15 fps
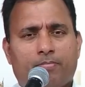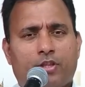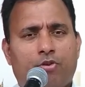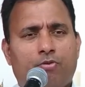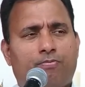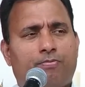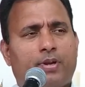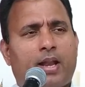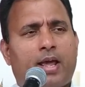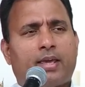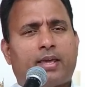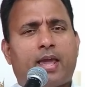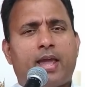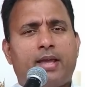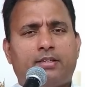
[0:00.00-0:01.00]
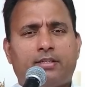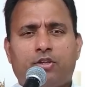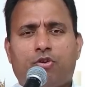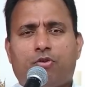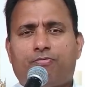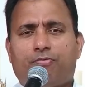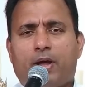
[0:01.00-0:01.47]
You feel like hating
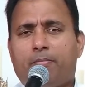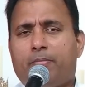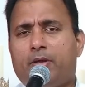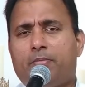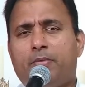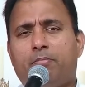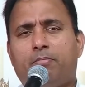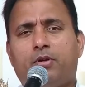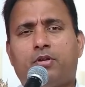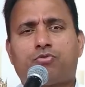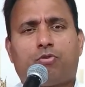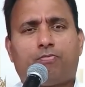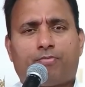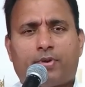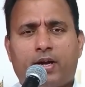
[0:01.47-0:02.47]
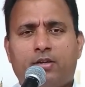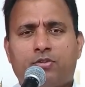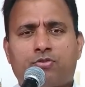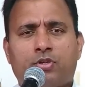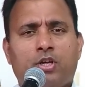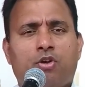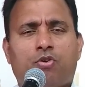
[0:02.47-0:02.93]
your family members or
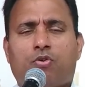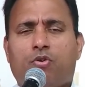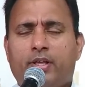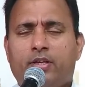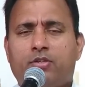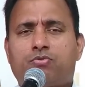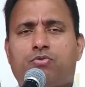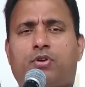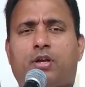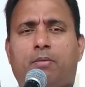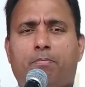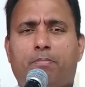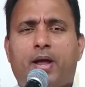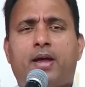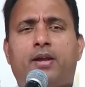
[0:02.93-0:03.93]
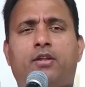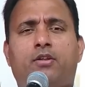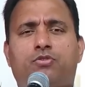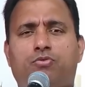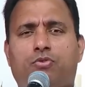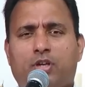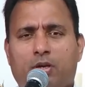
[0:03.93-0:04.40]
friends, colleagues or
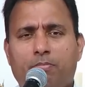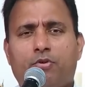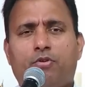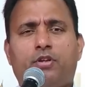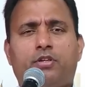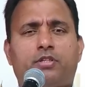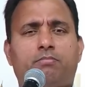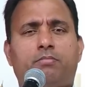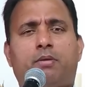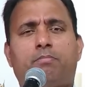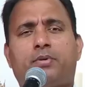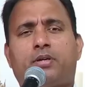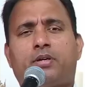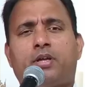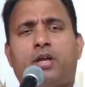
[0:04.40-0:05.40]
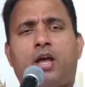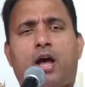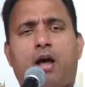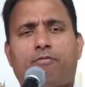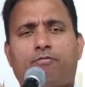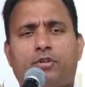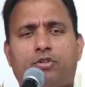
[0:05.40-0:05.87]
companions or community member
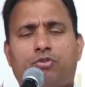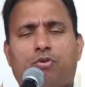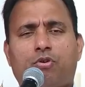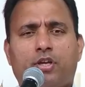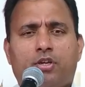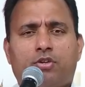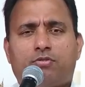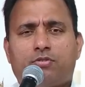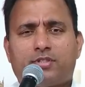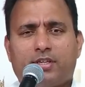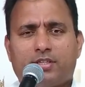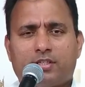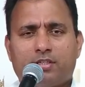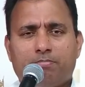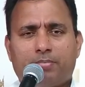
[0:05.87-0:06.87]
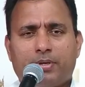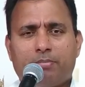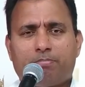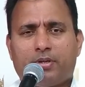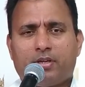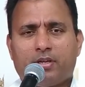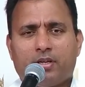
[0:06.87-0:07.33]
after talking to certain
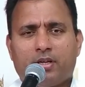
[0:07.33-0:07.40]
people,